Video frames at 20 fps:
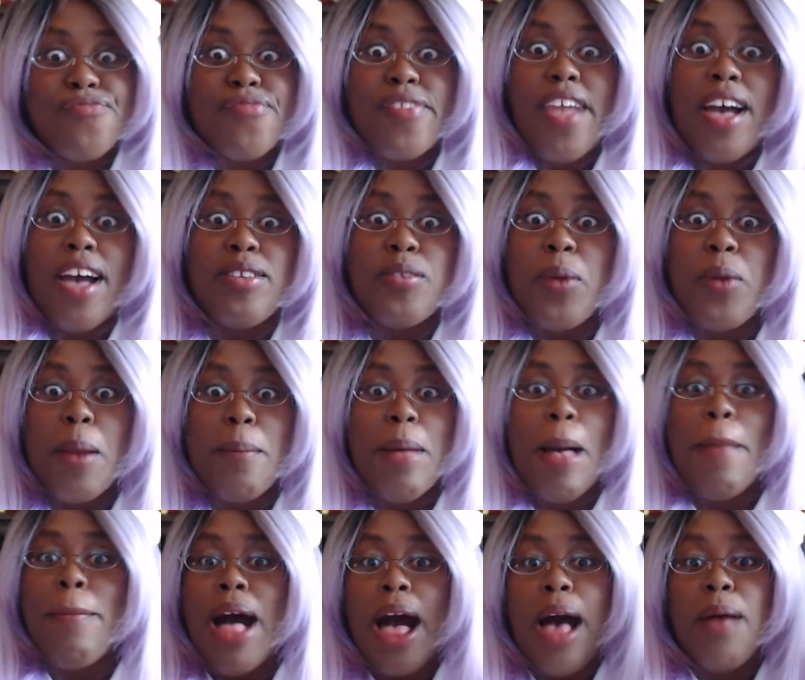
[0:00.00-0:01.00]
I was wearing my
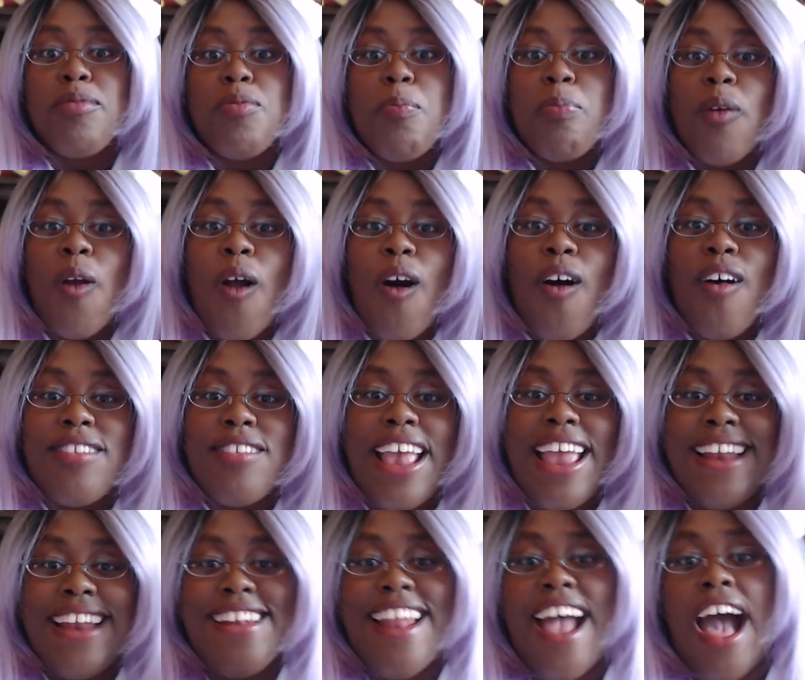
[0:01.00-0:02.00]
mom's bras
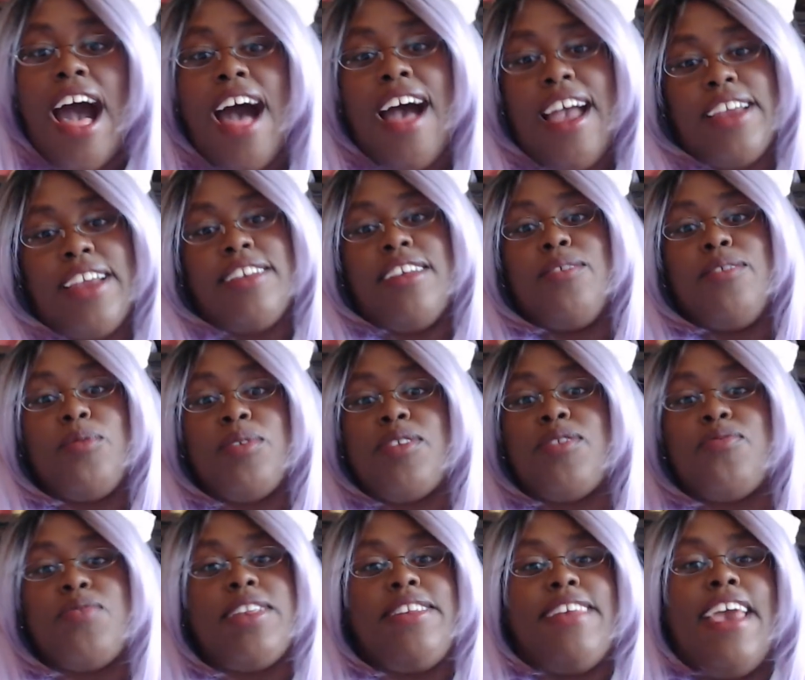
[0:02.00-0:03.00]
at nine. It was
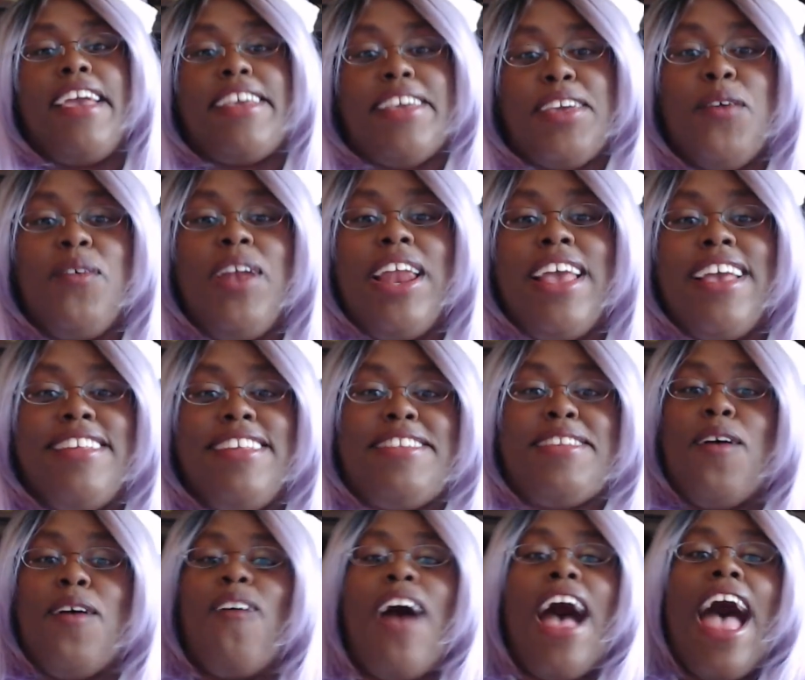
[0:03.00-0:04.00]
ridiculous.
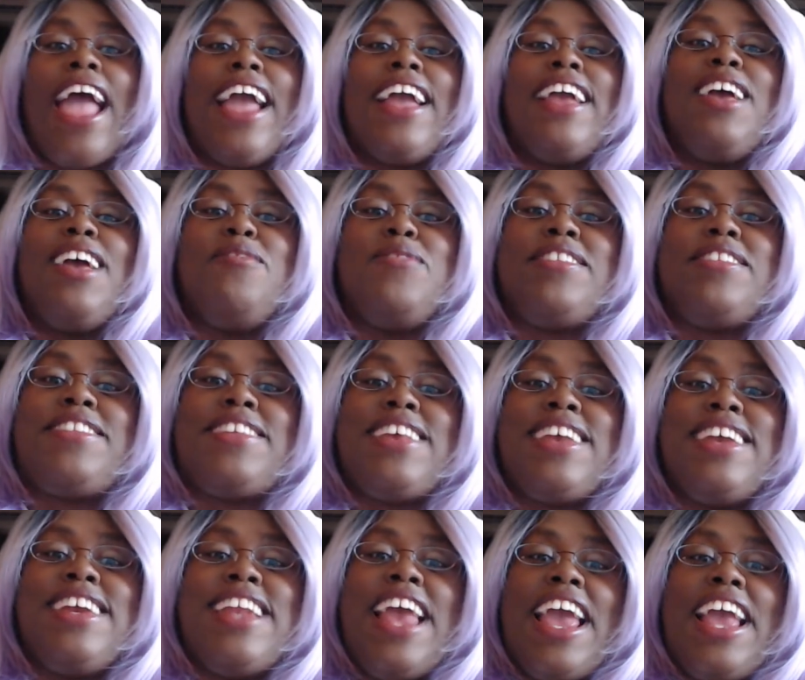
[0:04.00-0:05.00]
So, I haven't
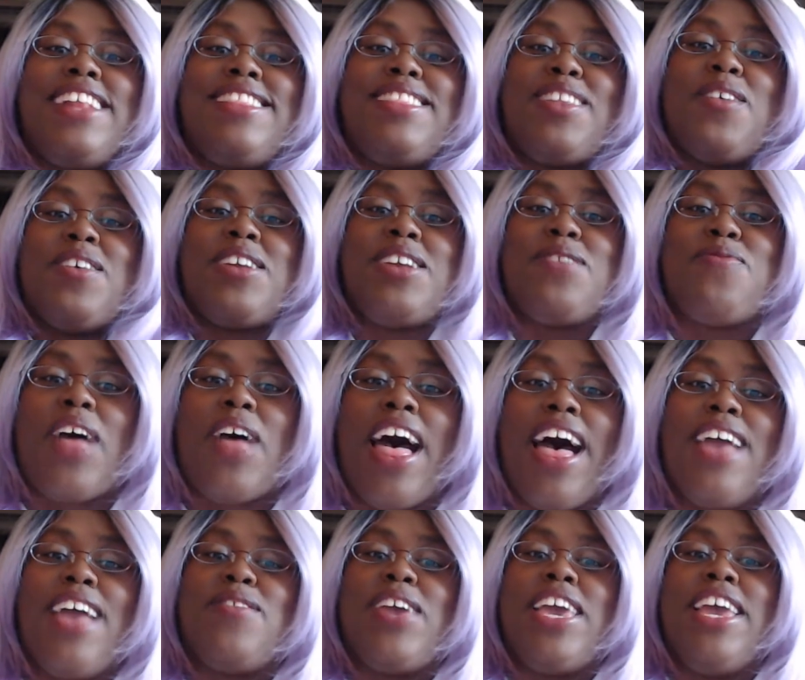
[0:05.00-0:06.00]
seen a
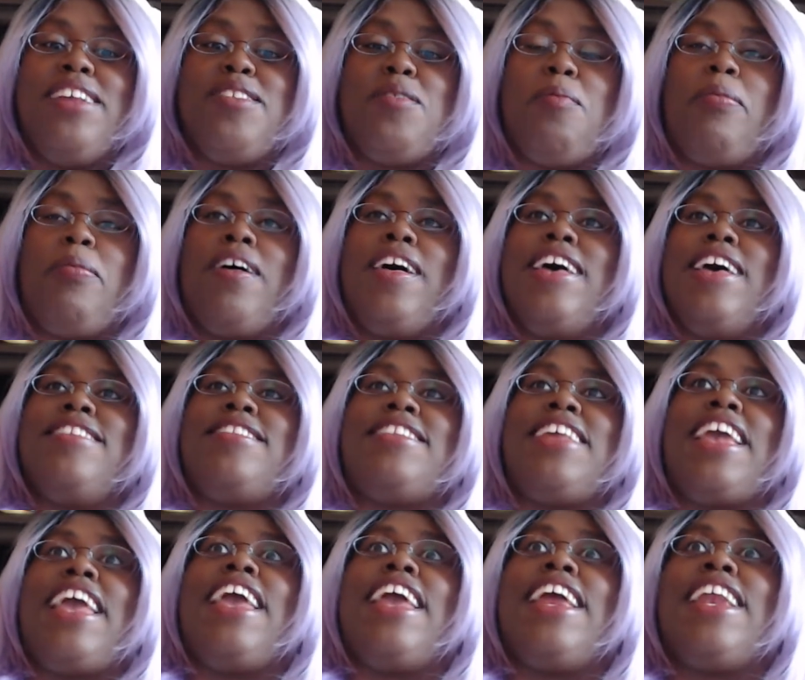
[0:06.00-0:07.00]
thirty-five inch bust
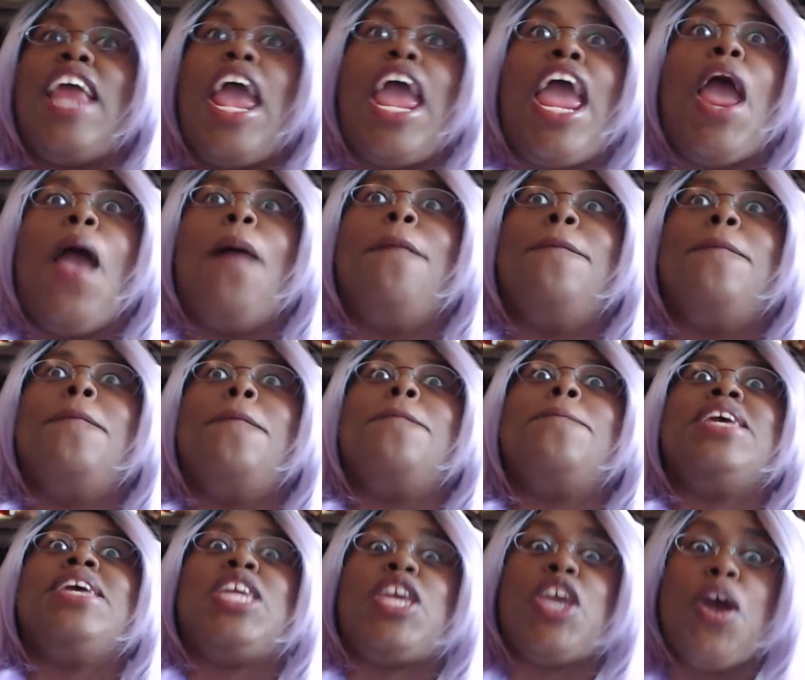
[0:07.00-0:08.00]
in
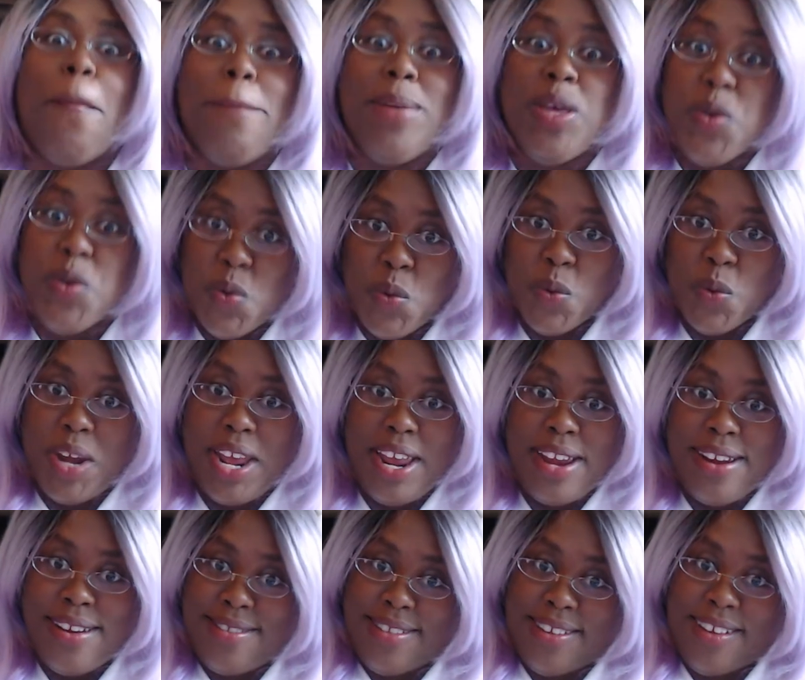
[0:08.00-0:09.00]
many a moon, and
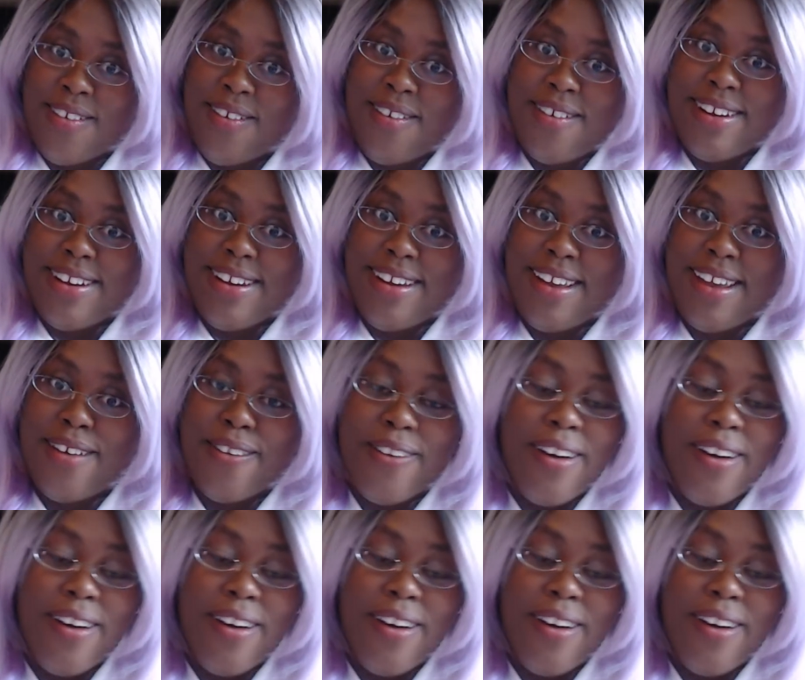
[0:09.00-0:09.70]
it's gone now.